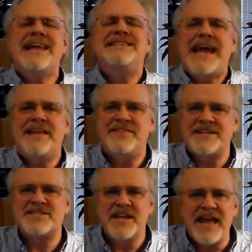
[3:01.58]
and take
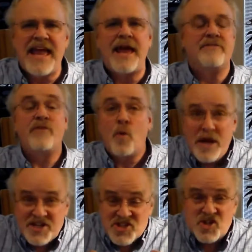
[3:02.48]
this land, for
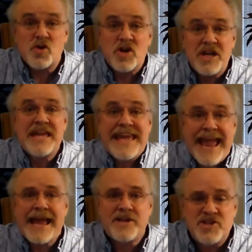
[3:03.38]
we certainly
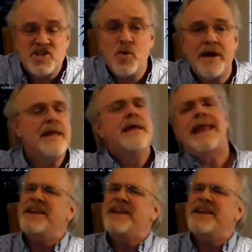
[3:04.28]
can do it.